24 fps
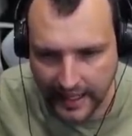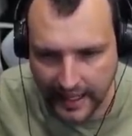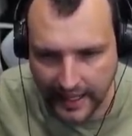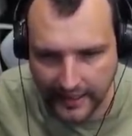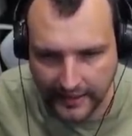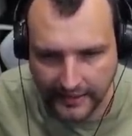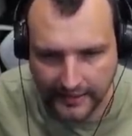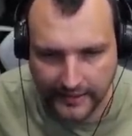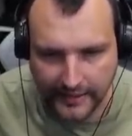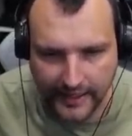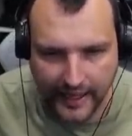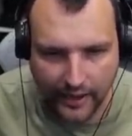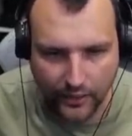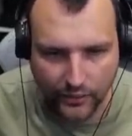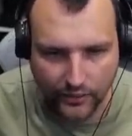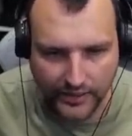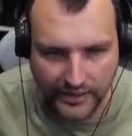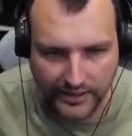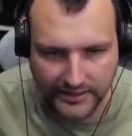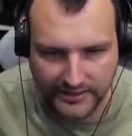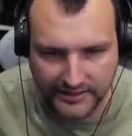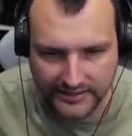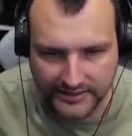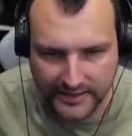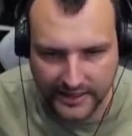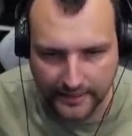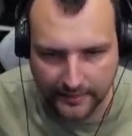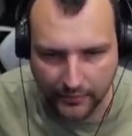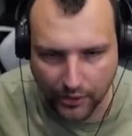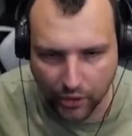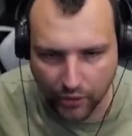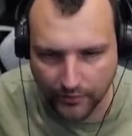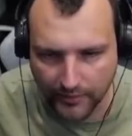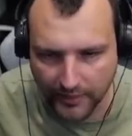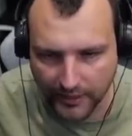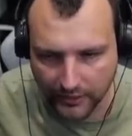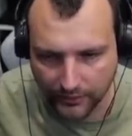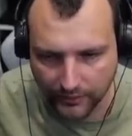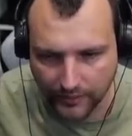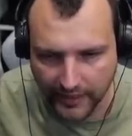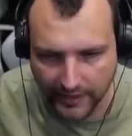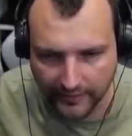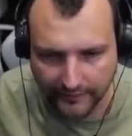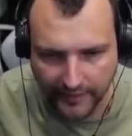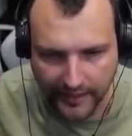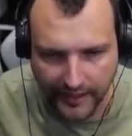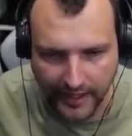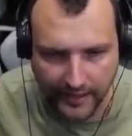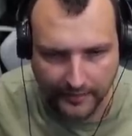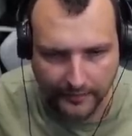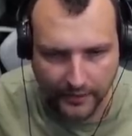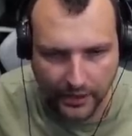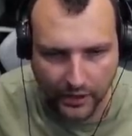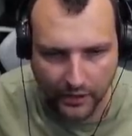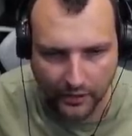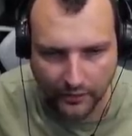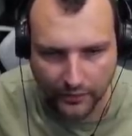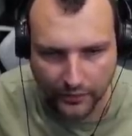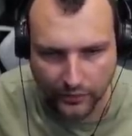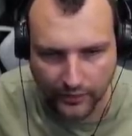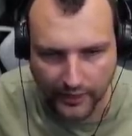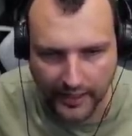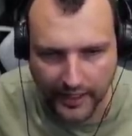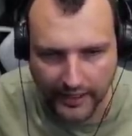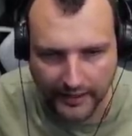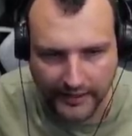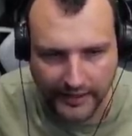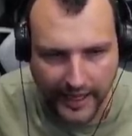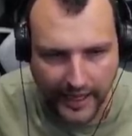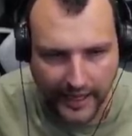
And now this is the moment whenever I'm going to get